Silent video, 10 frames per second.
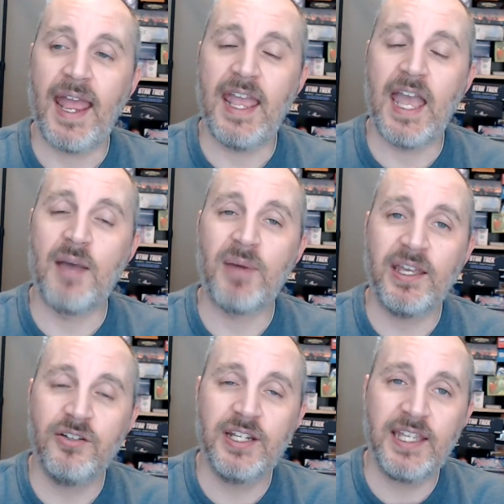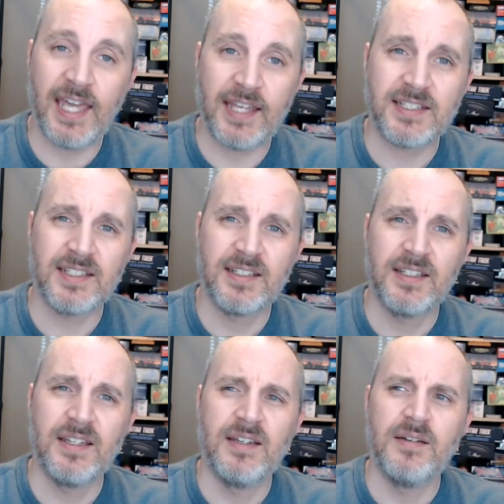am I going to get
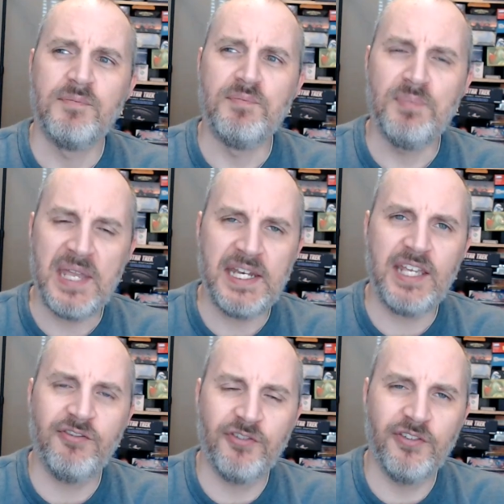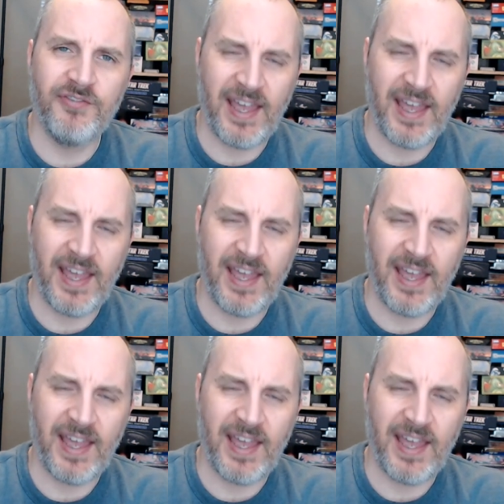meaningful